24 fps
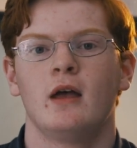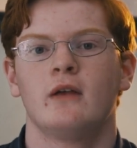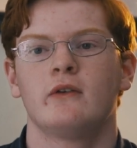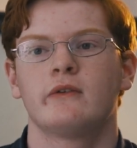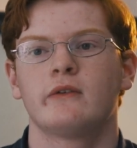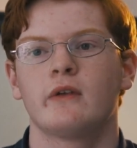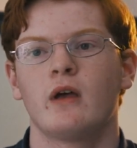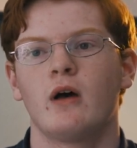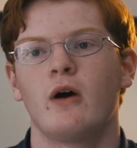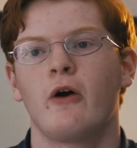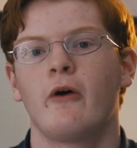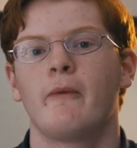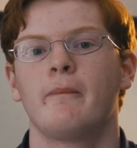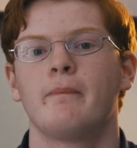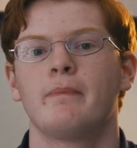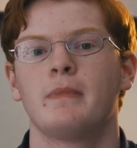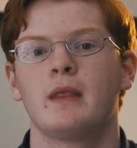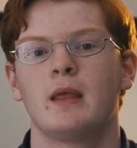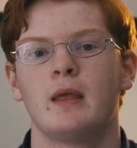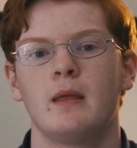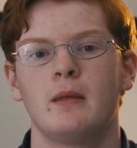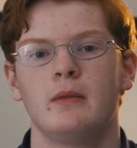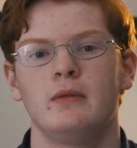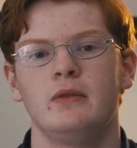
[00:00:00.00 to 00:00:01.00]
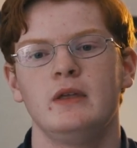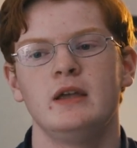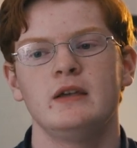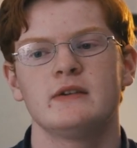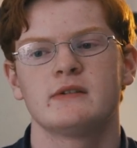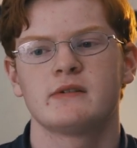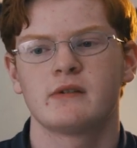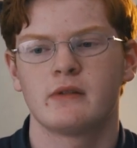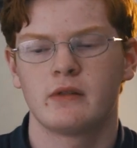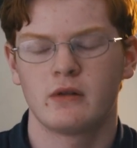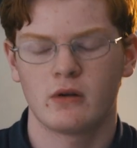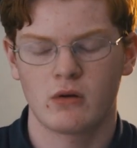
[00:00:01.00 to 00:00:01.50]
So
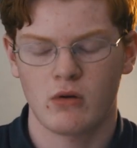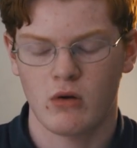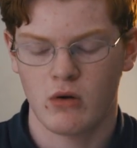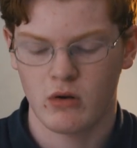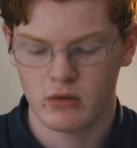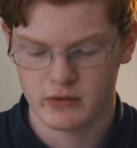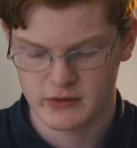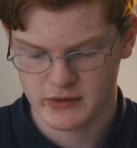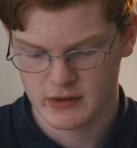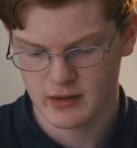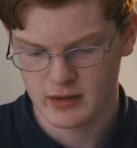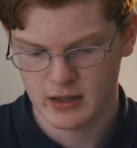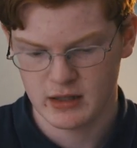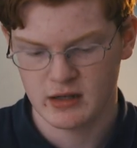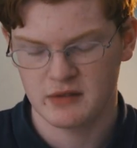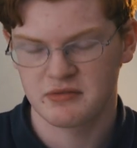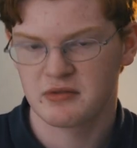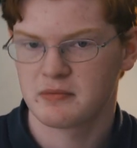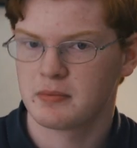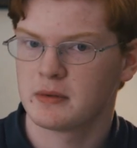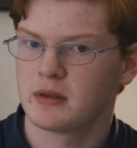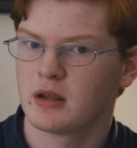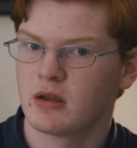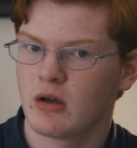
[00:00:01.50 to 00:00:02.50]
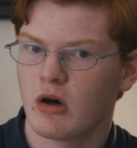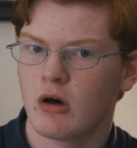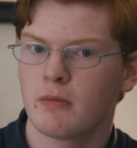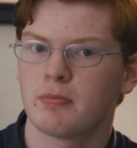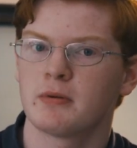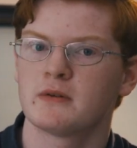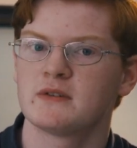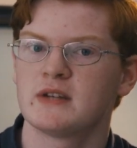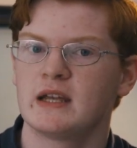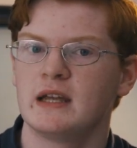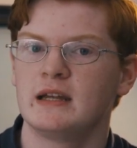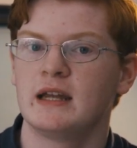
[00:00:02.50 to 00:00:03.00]
they're all slightly different, but they all
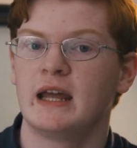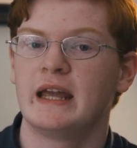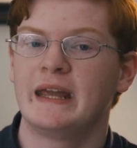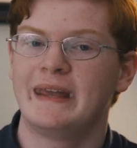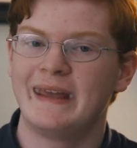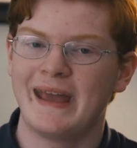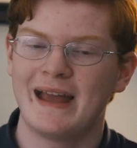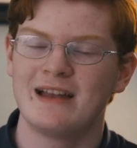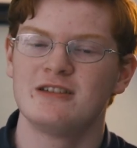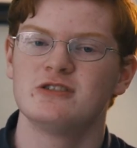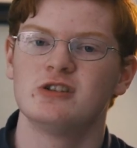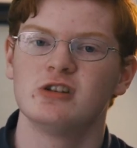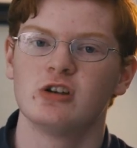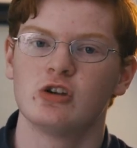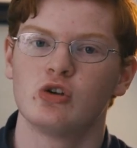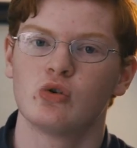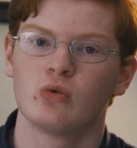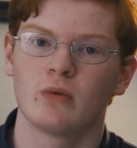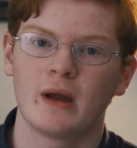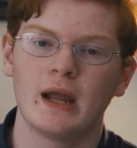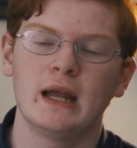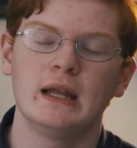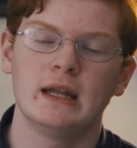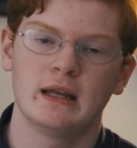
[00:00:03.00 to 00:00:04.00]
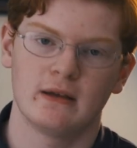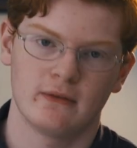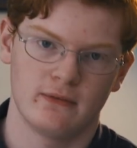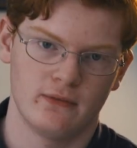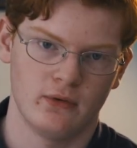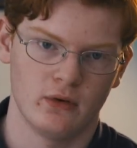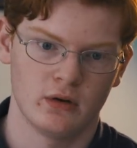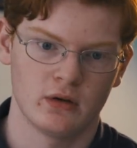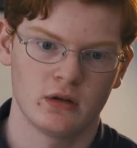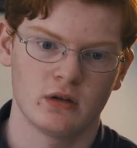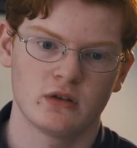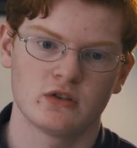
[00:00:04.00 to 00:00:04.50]
pertain again to grading
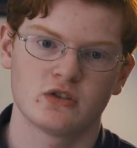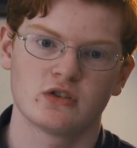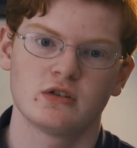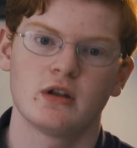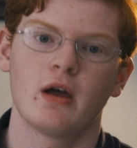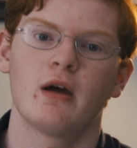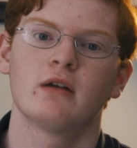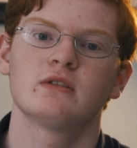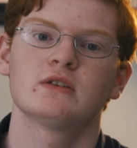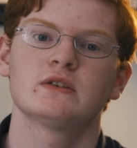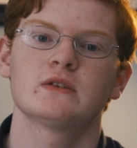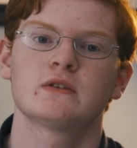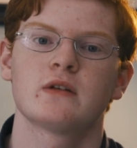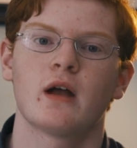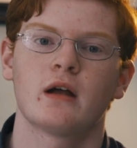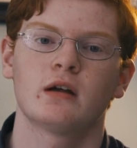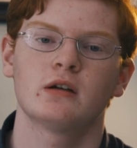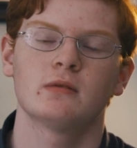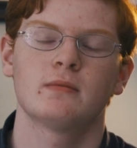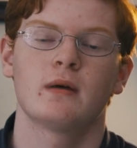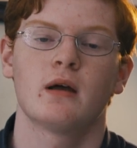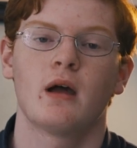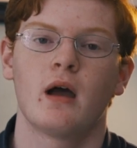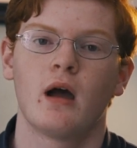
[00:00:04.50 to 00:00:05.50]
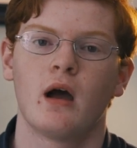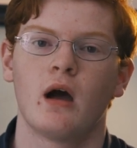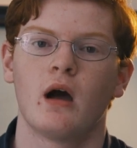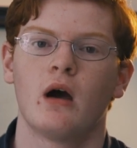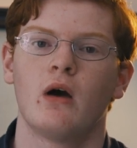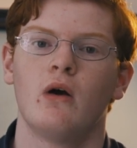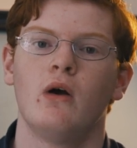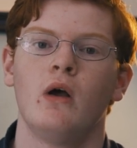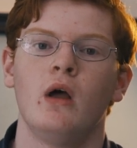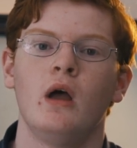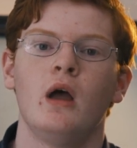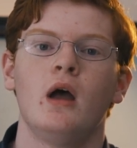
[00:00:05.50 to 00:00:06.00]
footage. Now, I just talked about
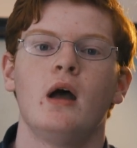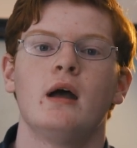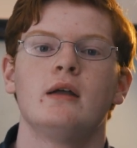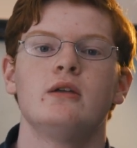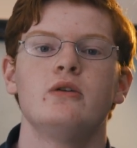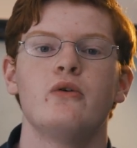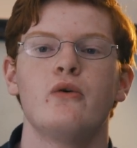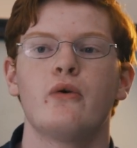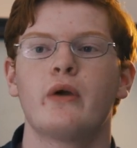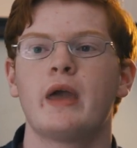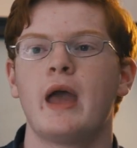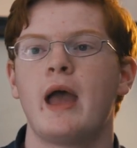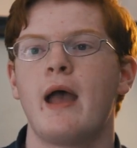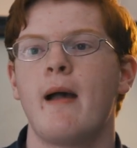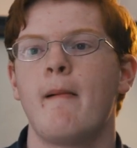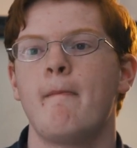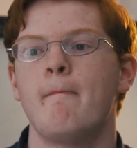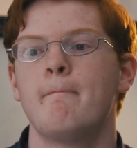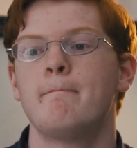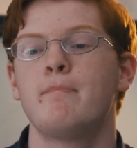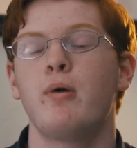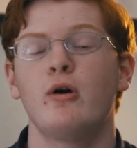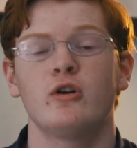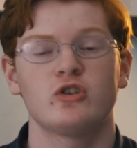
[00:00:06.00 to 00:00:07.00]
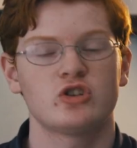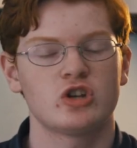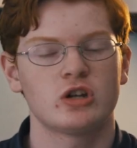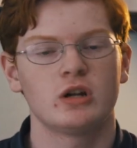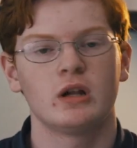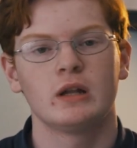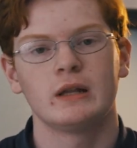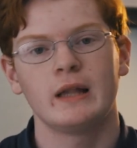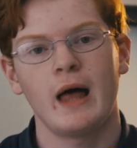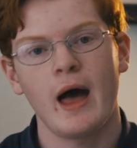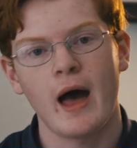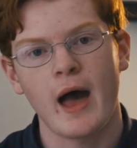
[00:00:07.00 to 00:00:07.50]
how you can push it
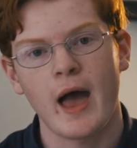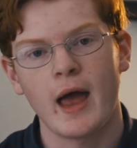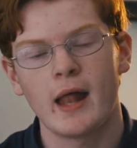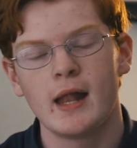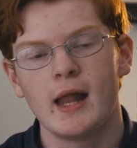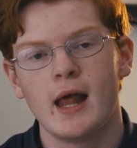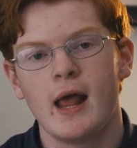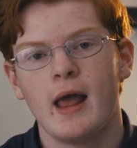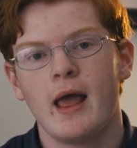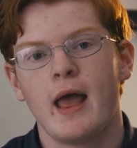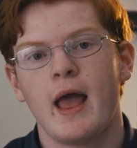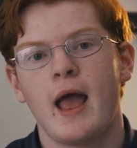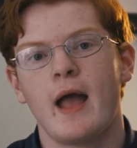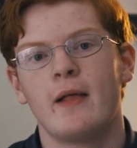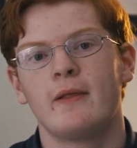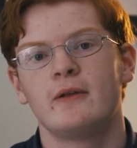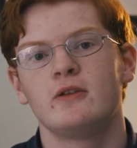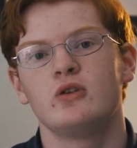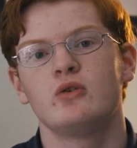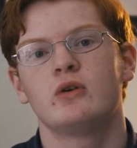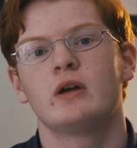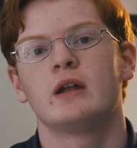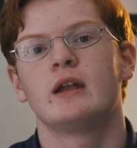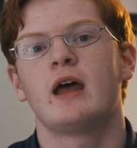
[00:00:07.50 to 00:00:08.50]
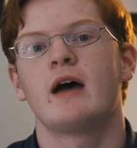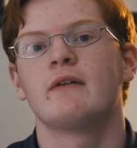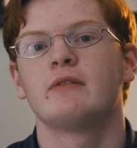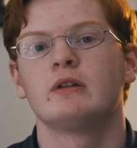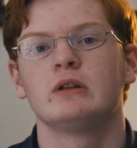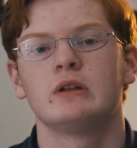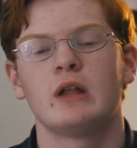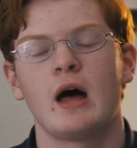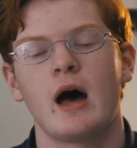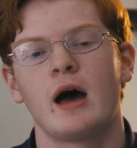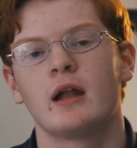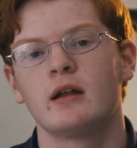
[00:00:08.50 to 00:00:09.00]
a lot, and then you can
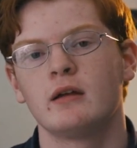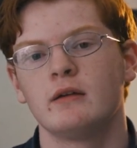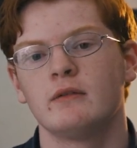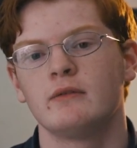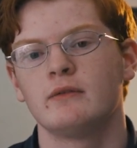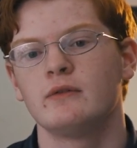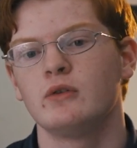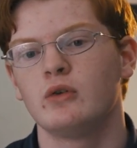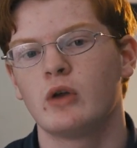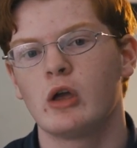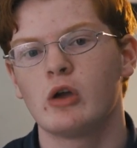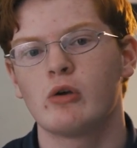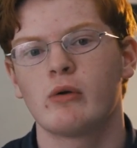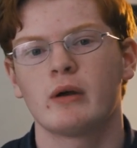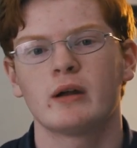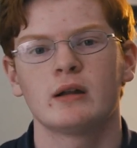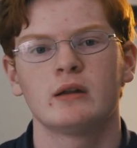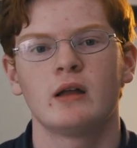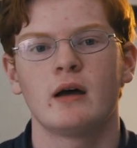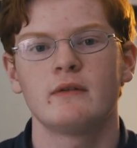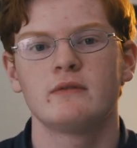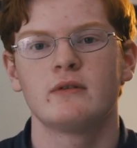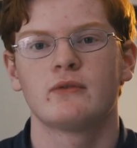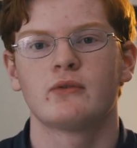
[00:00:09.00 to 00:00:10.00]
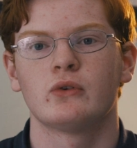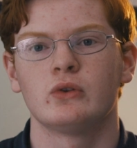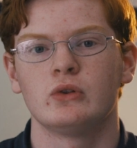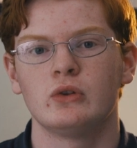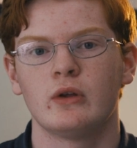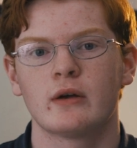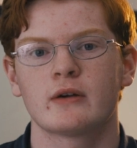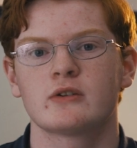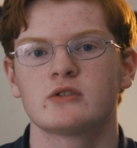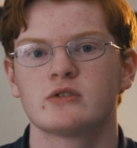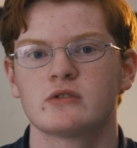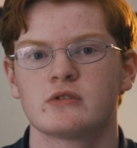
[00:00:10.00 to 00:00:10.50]
create a lot of different
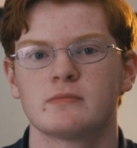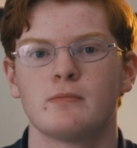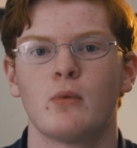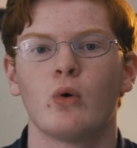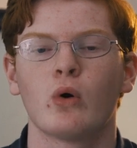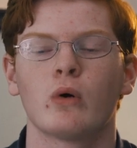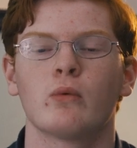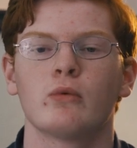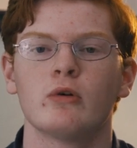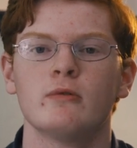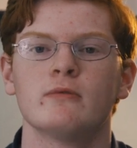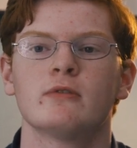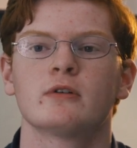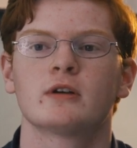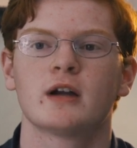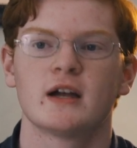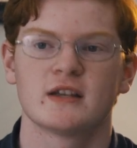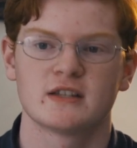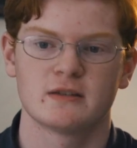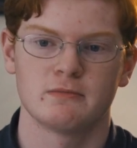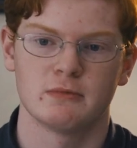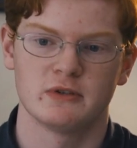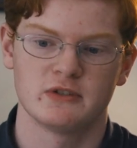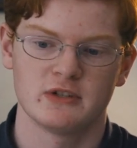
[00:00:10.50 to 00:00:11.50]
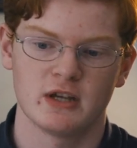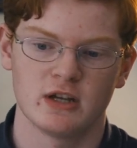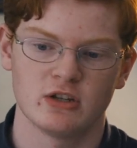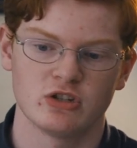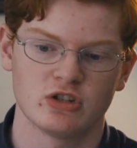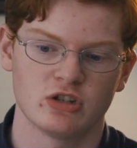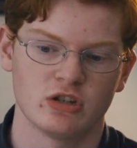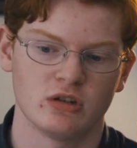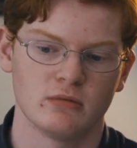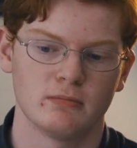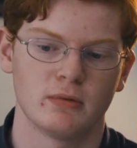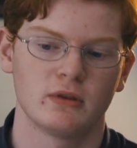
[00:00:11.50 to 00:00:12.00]
looks. There's more room for
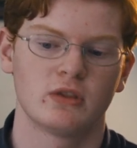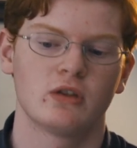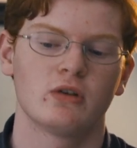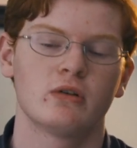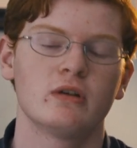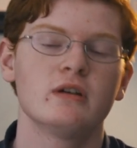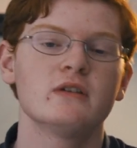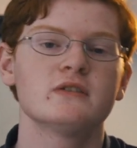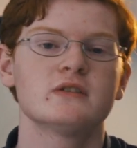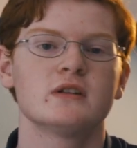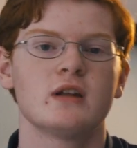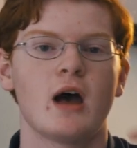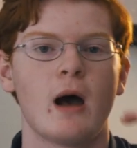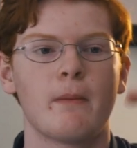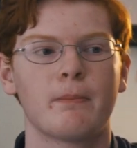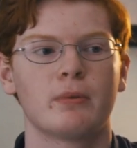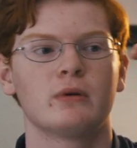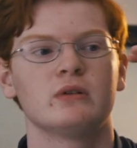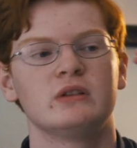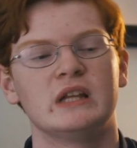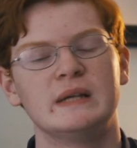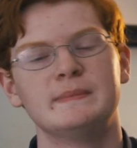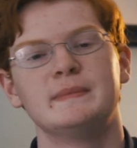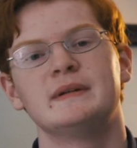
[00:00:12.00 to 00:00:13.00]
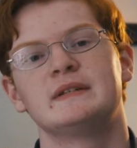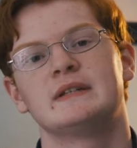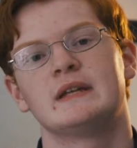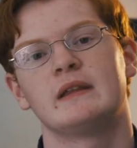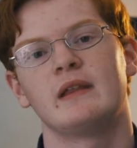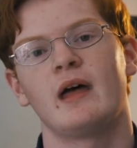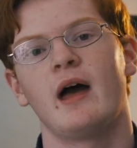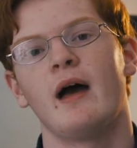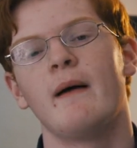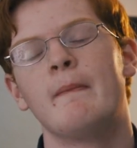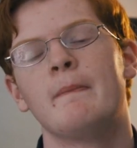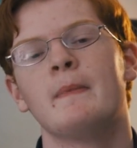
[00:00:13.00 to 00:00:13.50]
customization, but there is an upper limit to
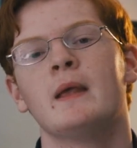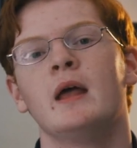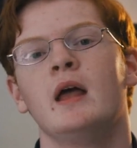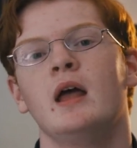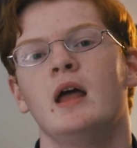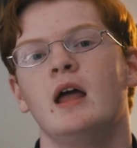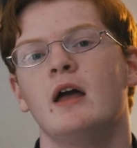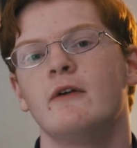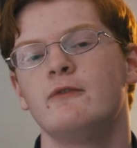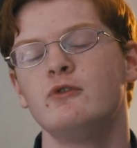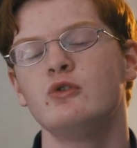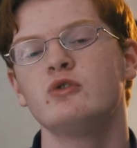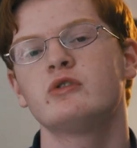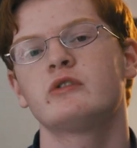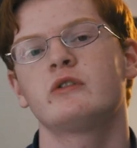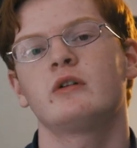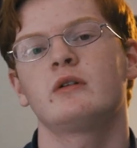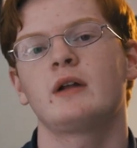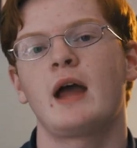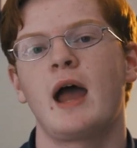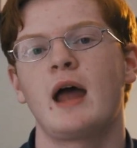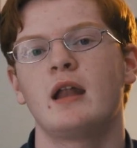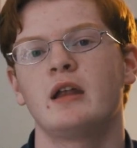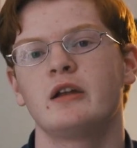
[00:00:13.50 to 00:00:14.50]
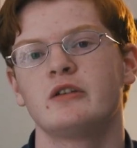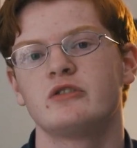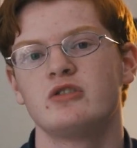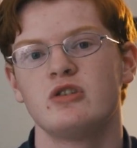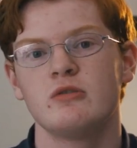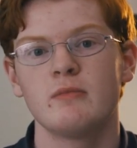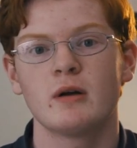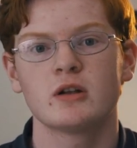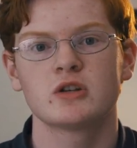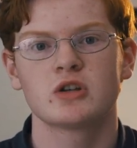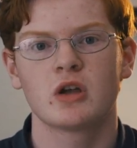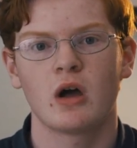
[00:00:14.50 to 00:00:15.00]
that. If you start adding
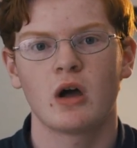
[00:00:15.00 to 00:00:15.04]
too much